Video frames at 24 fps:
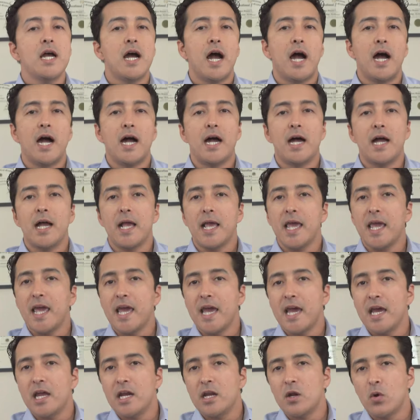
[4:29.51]

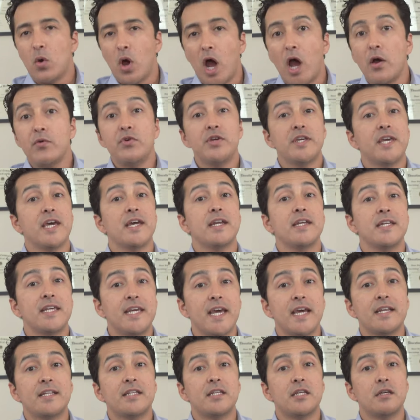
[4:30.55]
and how you can
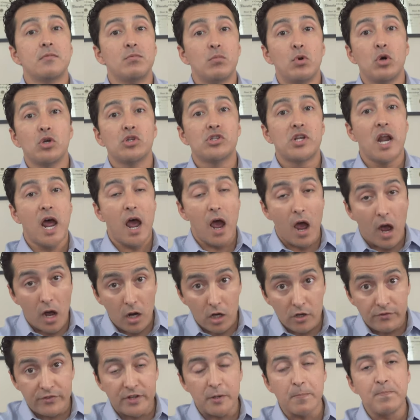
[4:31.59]
get the most
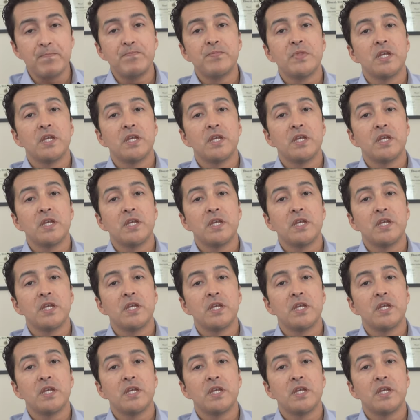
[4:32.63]
out of it.